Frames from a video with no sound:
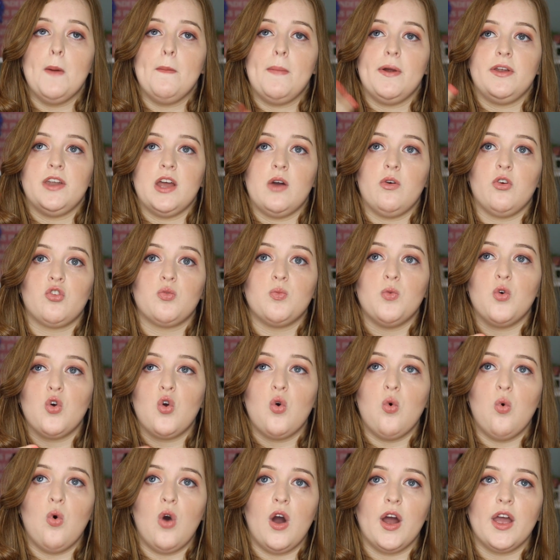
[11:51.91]
But now it's more
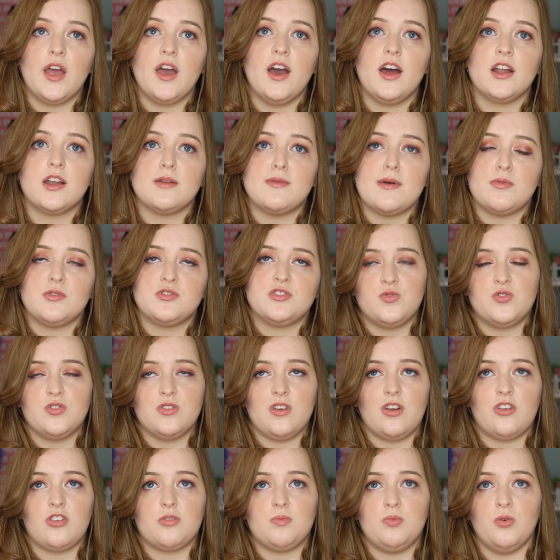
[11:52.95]
quiet and I'm able
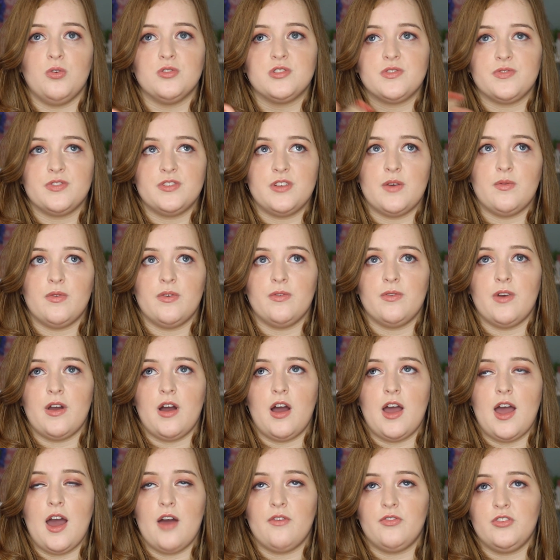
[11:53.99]
to explore different
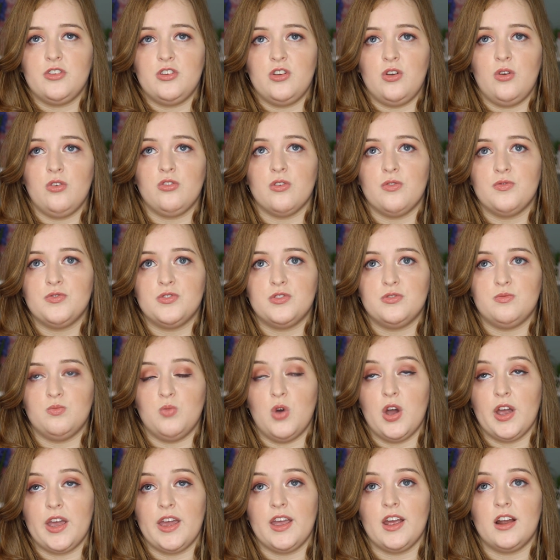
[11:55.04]
avenues of
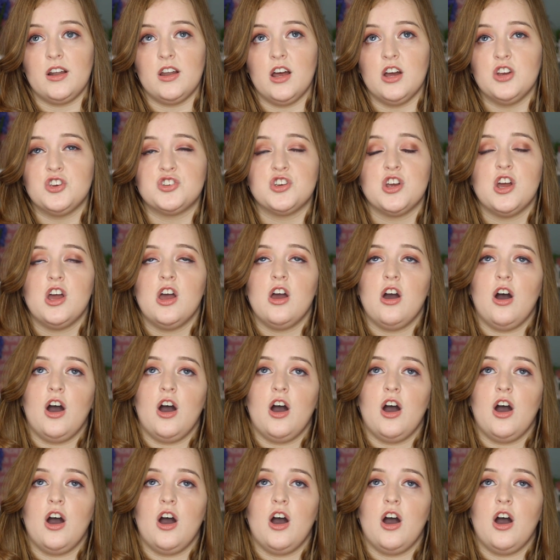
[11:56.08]
working at Lush.